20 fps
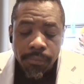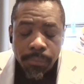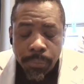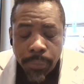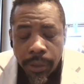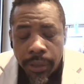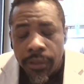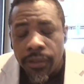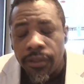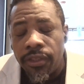
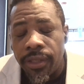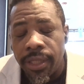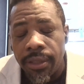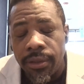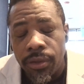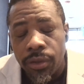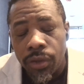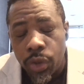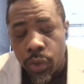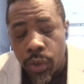But you
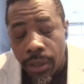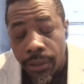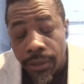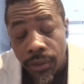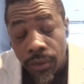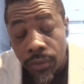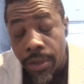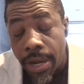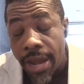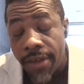said to
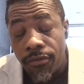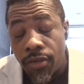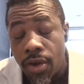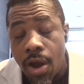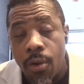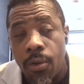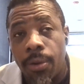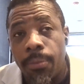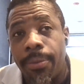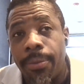strive for
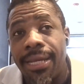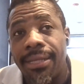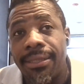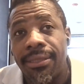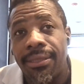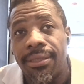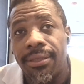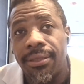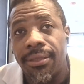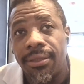our
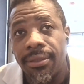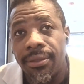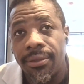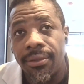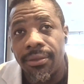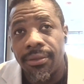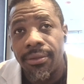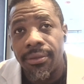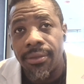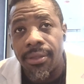best.
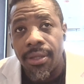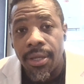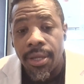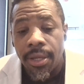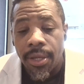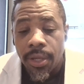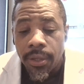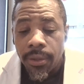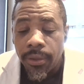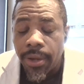
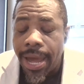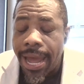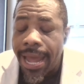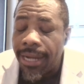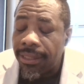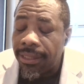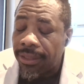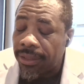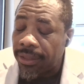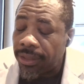You
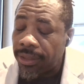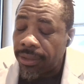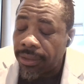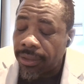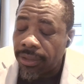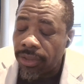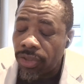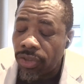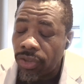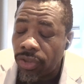asked us
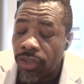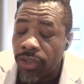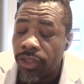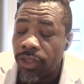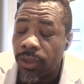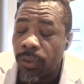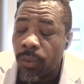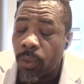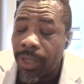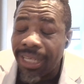the
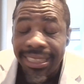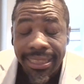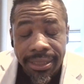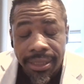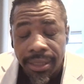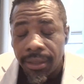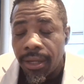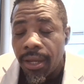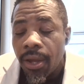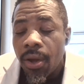searching
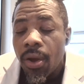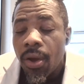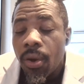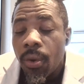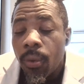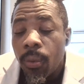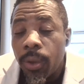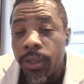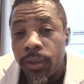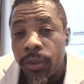question,
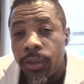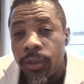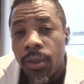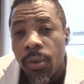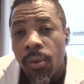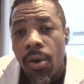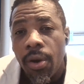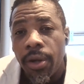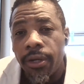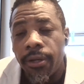what do
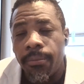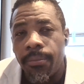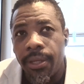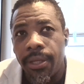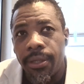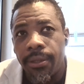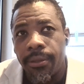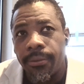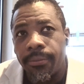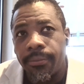you want to
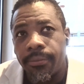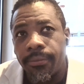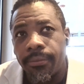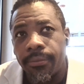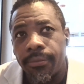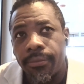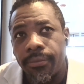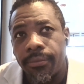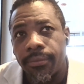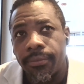be?
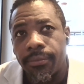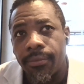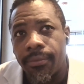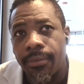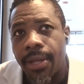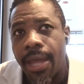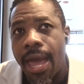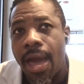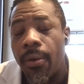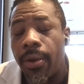
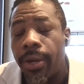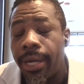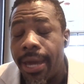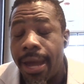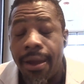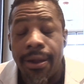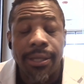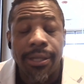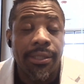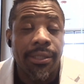Our
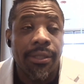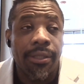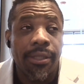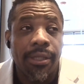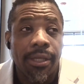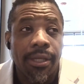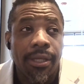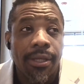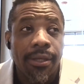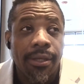character
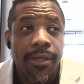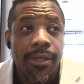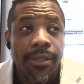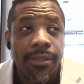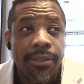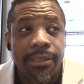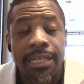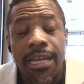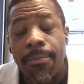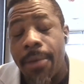
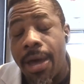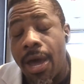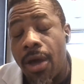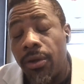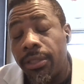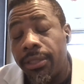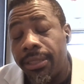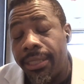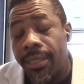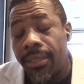
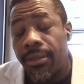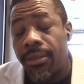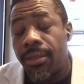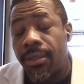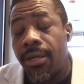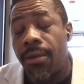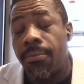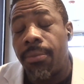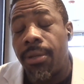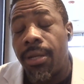somehow can
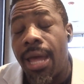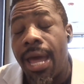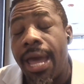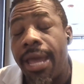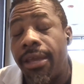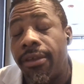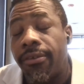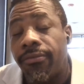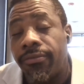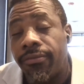come
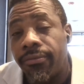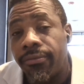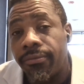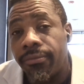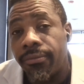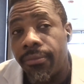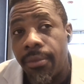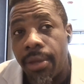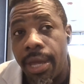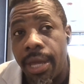alive
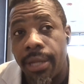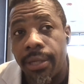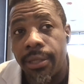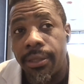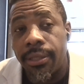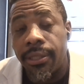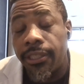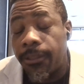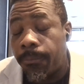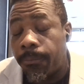
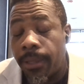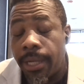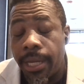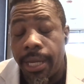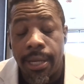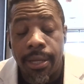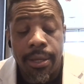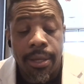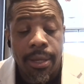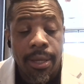and
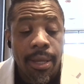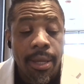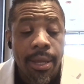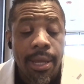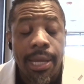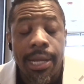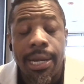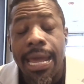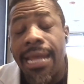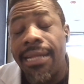display
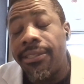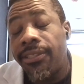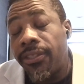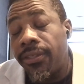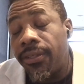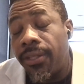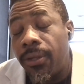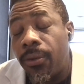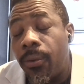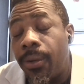and
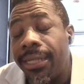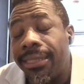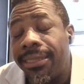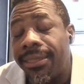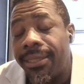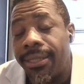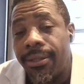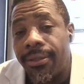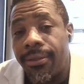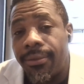answer the
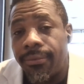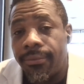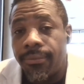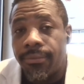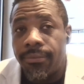question,